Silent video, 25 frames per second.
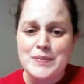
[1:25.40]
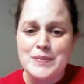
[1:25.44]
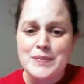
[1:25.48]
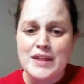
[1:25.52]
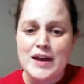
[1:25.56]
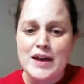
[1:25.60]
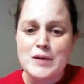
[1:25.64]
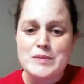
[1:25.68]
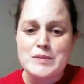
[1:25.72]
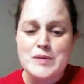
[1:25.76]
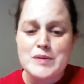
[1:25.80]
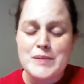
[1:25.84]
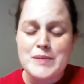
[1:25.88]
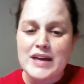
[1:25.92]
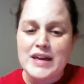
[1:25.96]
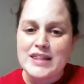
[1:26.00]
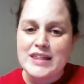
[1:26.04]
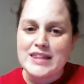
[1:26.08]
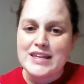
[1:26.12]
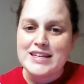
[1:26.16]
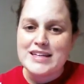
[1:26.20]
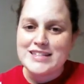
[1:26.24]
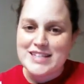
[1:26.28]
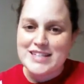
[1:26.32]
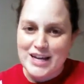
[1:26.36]
They help me
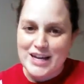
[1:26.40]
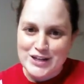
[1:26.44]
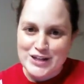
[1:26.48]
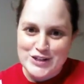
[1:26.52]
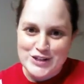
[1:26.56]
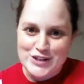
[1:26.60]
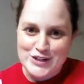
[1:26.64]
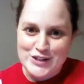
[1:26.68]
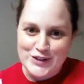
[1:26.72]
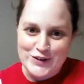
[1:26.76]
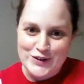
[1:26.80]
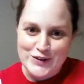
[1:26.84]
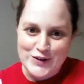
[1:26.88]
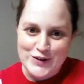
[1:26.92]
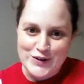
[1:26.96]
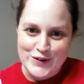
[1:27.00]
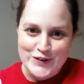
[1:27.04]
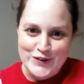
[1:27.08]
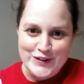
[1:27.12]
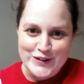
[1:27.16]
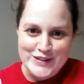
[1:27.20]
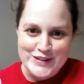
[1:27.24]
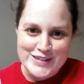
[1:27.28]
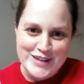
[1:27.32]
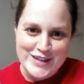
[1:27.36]
make the intentional
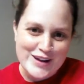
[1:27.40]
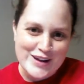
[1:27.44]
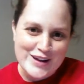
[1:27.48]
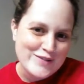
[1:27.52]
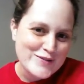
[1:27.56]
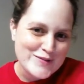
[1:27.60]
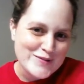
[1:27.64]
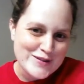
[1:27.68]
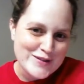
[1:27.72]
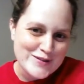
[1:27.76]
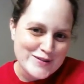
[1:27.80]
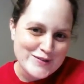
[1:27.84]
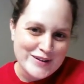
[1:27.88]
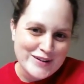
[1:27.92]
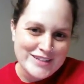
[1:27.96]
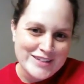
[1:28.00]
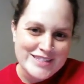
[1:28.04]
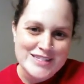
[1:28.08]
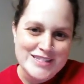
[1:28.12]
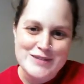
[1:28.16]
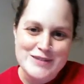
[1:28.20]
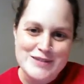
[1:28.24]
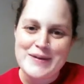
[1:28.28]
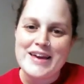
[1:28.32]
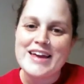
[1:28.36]
goals that everybody
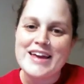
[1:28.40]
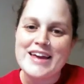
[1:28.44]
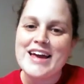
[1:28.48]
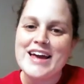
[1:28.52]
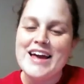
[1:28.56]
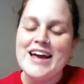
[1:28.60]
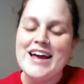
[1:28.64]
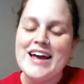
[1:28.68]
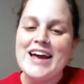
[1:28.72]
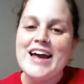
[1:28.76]
wants to make,